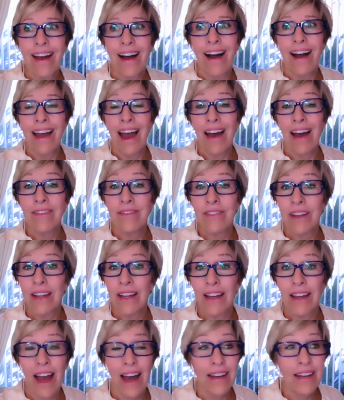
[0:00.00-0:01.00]
I have
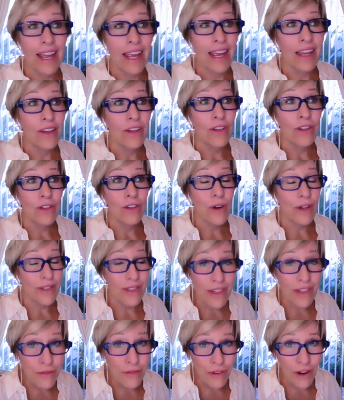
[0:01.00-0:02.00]
had a
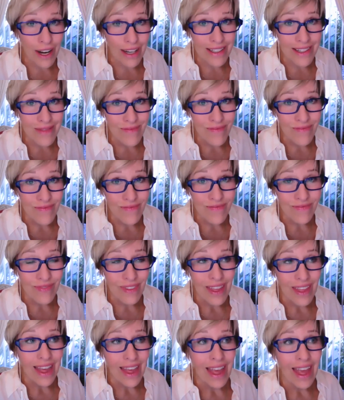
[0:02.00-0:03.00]
trusted friend.
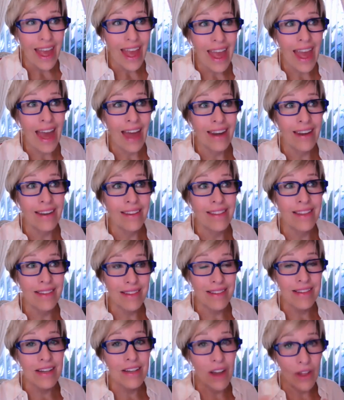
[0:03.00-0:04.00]
And this
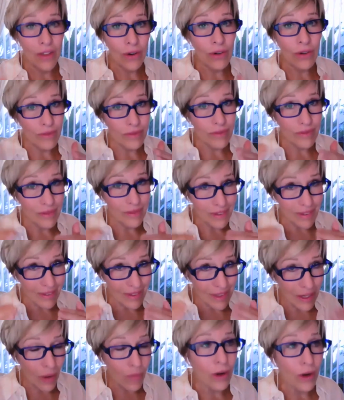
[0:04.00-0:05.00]
is another
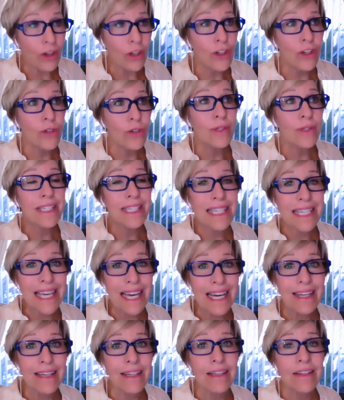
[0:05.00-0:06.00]
thing I want you to do, is
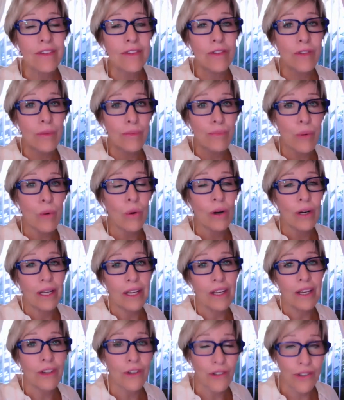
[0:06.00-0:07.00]
get support
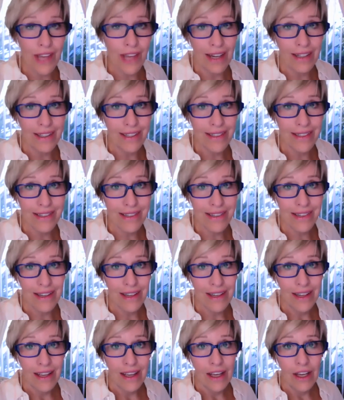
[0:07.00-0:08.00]
in your sadness.
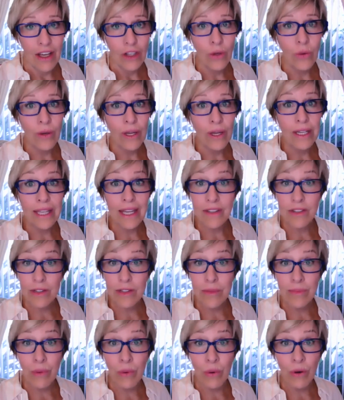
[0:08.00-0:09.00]
You can get
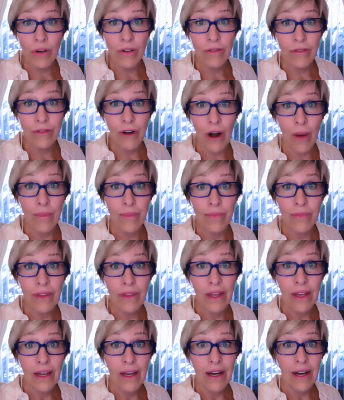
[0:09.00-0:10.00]
support from
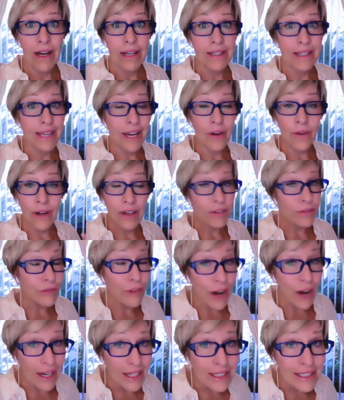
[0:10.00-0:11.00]
a caring
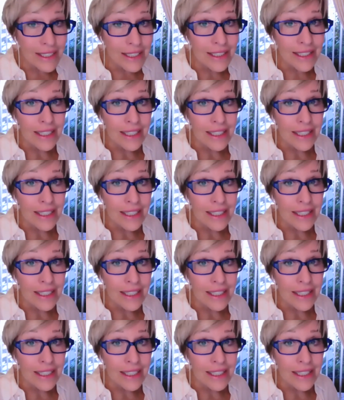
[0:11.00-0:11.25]
friend.